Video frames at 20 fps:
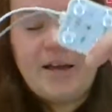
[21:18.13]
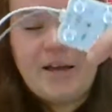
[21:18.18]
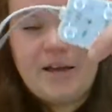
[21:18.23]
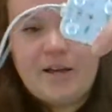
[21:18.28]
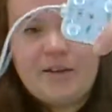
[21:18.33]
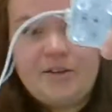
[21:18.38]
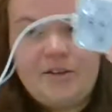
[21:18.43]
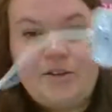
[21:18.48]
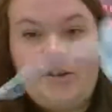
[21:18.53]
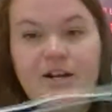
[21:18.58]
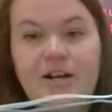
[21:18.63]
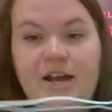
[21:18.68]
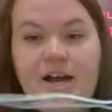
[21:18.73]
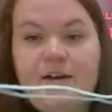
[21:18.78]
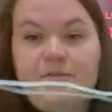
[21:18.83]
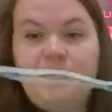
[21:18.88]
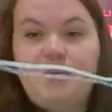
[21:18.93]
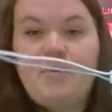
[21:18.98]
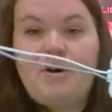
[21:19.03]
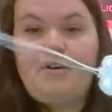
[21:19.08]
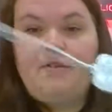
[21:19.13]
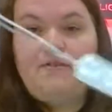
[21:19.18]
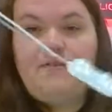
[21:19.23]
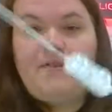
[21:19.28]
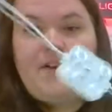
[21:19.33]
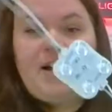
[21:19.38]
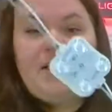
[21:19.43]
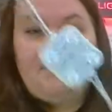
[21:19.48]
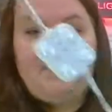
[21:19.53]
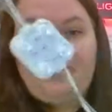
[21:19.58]
And they're going to have
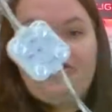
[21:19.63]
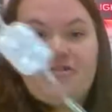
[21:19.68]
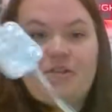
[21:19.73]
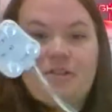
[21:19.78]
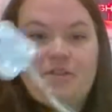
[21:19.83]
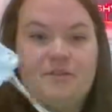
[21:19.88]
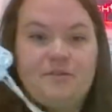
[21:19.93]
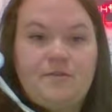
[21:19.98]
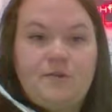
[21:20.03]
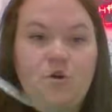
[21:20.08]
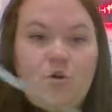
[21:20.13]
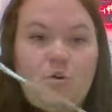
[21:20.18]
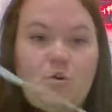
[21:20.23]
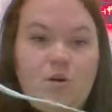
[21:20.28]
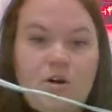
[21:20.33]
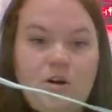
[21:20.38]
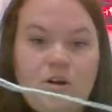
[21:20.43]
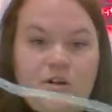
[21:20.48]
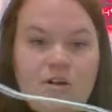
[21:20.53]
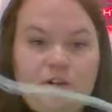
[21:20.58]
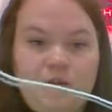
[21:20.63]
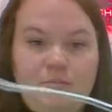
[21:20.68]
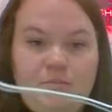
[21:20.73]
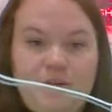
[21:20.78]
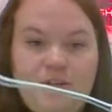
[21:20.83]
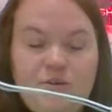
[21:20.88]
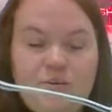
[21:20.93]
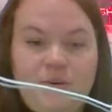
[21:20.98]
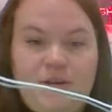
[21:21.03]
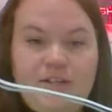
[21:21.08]
about 5 inches of cord
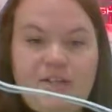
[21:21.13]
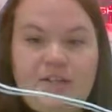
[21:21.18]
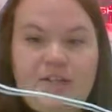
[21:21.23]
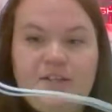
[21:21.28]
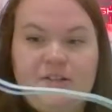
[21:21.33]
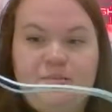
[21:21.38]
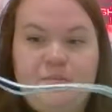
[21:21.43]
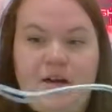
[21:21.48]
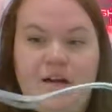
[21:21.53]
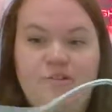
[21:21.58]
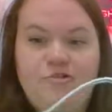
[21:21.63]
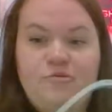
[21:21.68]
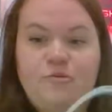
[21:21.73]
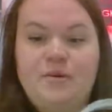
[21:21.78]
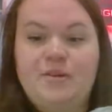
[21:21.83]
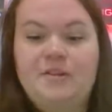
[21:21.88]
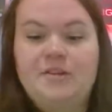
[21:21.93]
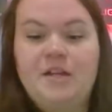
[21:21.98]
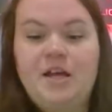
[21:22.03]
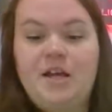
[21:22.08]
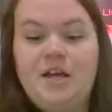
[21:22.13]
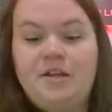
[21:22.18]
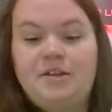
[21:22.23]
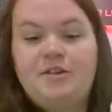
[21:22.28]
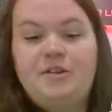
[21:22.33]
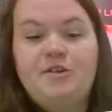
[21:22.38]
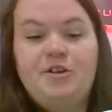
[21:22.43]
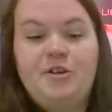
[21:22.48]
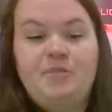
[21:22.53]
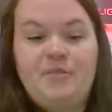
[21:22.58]
between these modules,
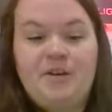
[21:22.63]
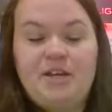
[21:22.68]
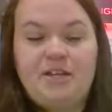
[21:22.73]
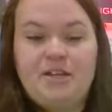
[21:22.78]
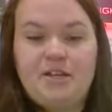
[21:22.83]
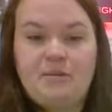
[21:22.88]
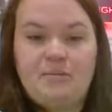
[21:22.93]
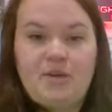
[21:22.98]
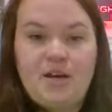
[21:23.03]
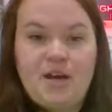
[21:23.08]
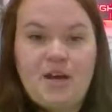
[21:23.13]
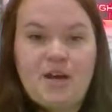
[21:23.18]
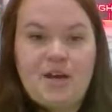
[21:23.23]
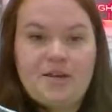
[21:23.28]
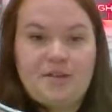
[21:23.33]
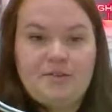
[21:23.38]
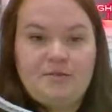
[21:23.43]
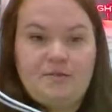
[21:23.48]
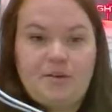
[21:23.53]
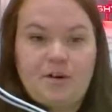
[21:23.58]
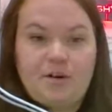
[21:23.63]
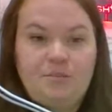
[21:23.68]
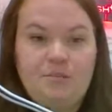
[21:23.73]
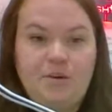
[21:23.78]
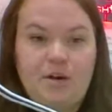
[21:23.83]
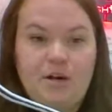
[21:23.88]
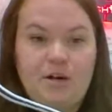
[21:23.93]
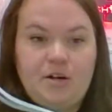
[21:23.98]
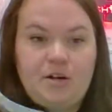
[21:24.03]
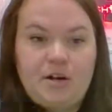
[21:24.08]
so you can make them as far
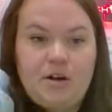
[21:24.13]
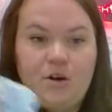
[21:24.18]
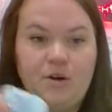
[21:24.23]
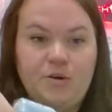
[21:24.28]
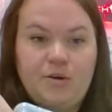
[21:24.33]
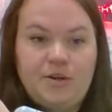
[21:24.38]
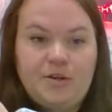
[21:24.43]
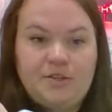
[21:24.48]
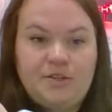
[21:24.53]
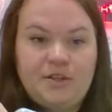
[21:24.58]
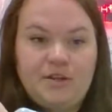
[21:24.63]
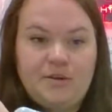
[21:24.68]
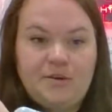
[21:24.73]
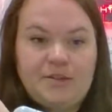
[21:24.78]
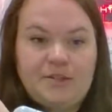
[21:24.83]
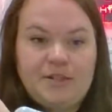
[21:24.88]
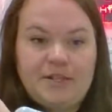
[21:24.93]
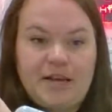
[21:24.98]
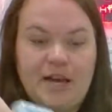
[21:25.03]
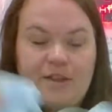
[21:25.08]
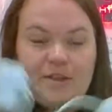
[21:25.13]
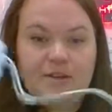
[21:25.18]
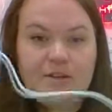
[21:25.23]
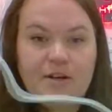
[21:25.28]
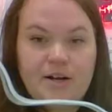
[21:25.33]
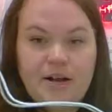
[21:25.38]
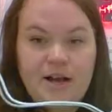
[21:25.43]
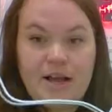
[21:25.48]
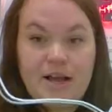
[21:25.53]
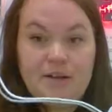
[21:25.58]
apart or as close
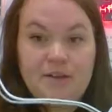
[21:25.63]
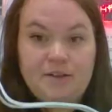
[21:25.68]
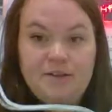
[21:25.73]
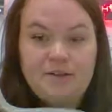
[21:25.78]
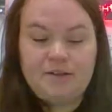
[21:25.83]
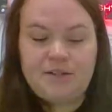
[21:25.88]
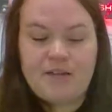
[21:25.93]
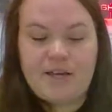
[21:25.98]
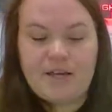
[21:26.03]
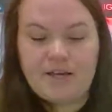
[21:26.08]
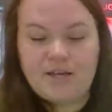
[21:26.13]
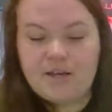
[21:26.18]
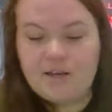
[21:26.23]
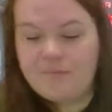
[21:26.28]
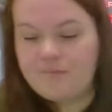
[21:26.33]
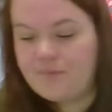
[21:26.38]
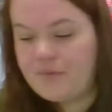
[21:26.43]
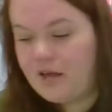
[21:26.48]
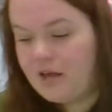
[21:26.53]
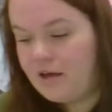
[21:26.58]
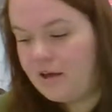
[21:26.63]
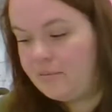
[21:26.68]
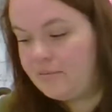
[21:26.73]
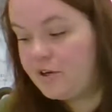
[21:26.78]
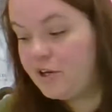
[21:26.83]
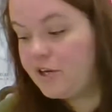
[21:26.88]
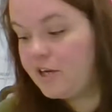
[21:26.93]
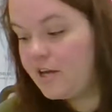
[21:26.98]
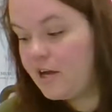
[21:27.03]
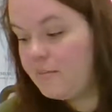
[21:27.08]
together as you'd like. They're
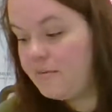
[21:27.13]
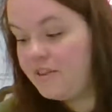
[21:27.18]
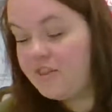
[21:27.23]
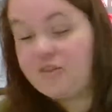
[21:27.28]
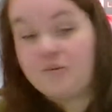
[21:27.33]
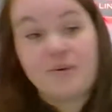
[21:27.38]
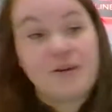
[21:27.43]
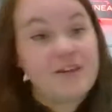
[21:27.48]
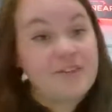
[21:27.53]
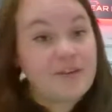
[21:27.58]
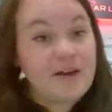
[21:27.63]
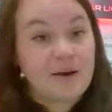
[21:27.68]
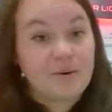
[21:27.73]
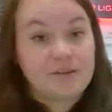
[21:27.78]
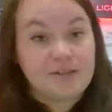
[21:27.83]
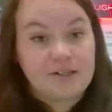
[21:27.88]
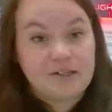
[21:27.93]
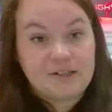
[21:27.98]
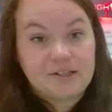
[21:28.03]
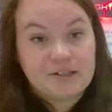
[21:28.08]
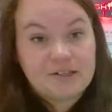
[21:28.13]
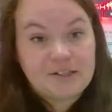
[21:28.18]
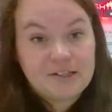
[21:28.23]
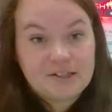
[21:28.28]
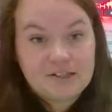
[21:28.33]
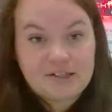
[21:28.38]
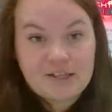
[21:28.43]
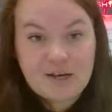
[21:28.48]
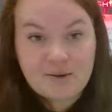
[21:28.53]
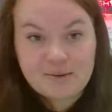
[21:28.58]
going to come in 3,000 and
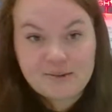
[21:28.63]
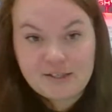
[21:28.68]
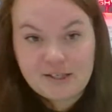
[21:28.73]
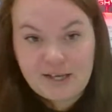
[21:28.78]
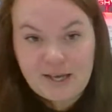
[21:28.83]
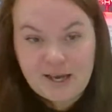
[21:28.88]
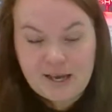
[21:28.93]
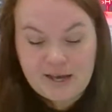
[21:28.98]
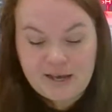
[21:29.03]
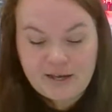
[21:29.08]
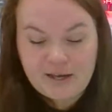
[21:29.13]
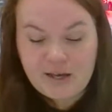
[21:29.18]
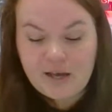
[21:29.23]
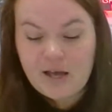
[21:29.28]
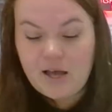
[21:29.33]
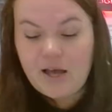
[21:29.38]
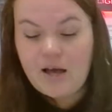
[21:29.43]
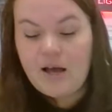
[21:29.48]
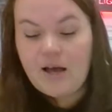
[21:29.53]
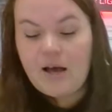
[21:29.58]
6,000 K.